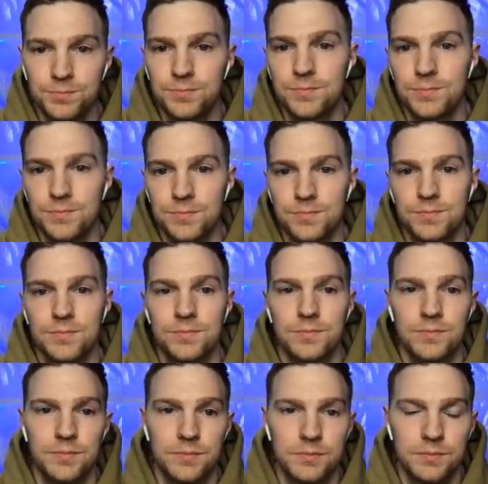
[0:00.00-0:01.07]

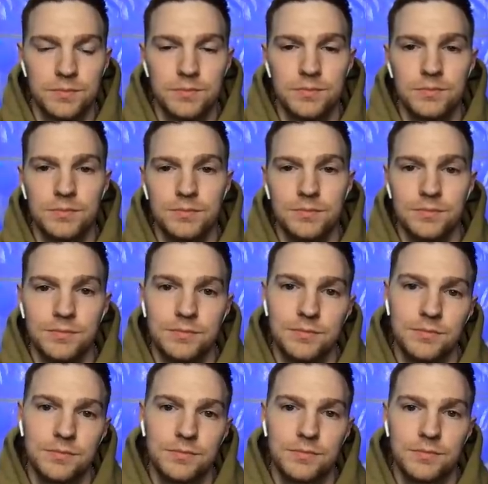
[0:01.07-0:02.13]

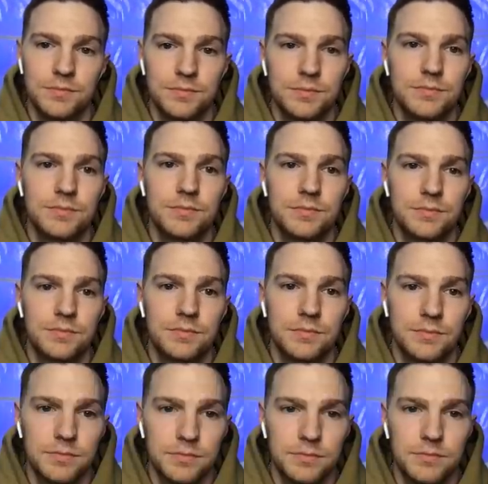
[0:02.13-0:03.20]

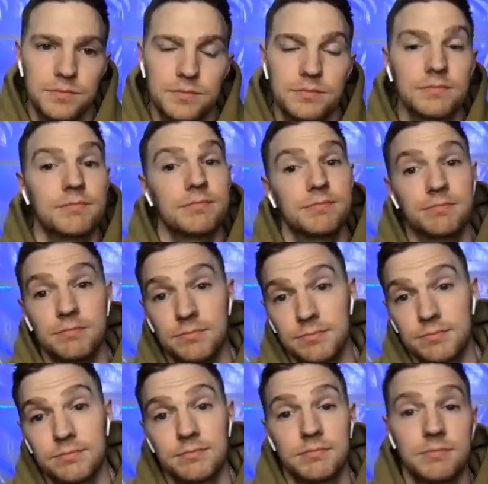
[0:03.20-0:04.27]

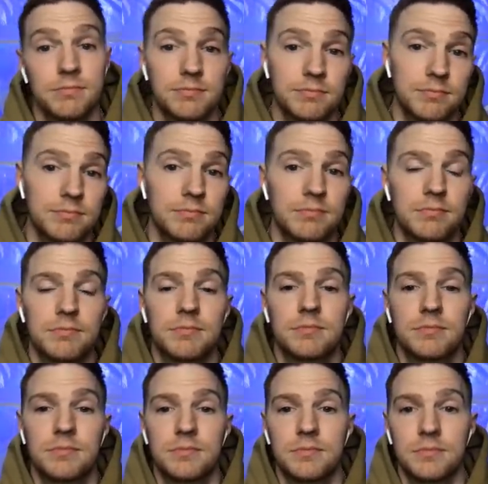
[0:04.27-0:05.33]

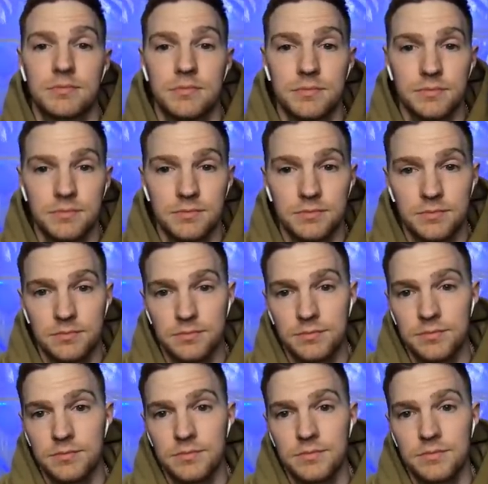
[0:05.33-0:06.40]

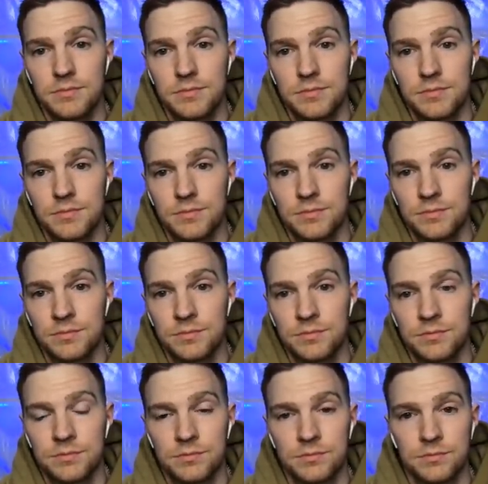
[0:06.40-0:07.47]

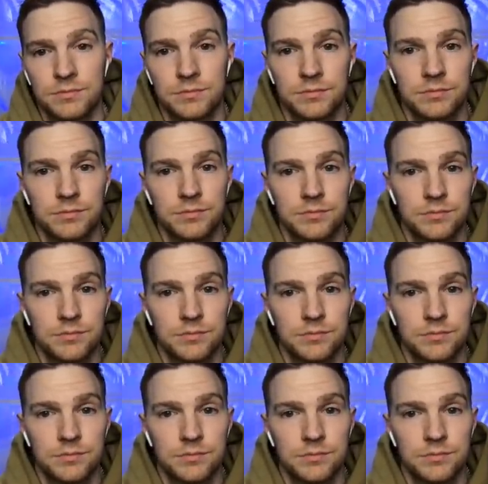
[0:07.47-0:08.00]
(not speaking)